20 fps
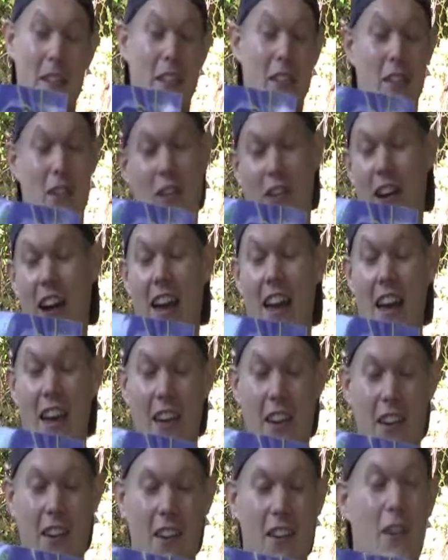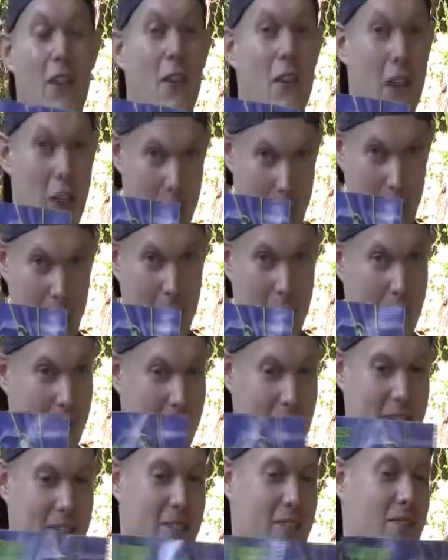Scrag Creep.
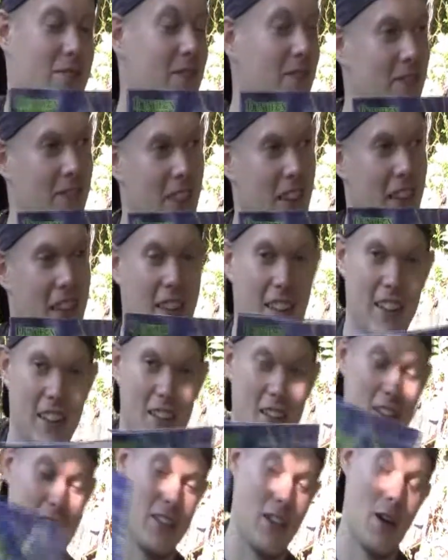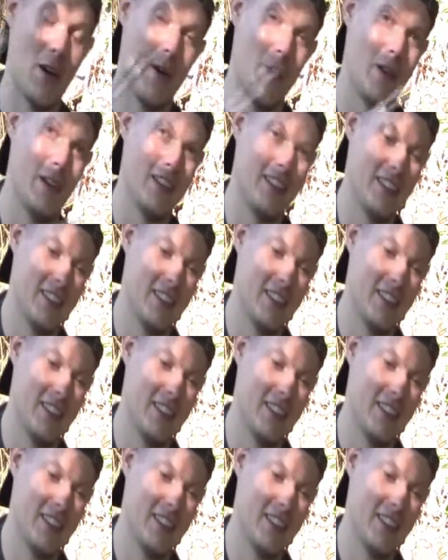So,